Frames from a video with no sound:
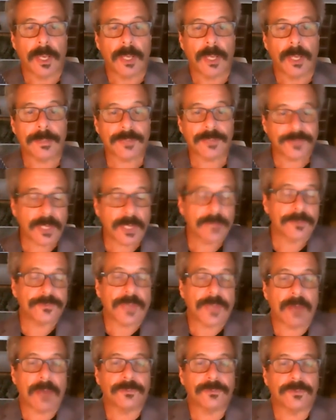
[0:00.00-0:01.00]
And that's how the
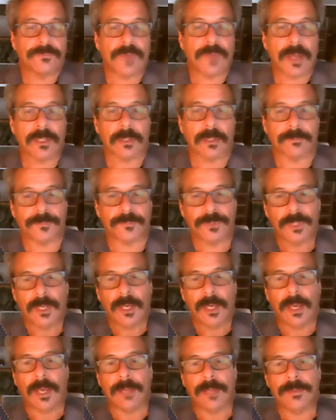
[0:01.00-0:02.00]
town developed.
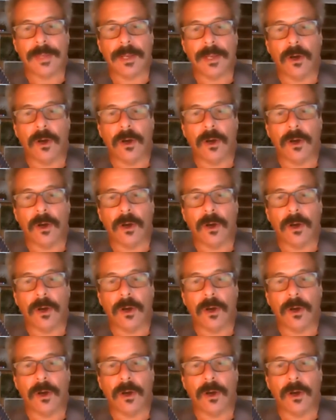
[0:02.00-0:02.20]
And they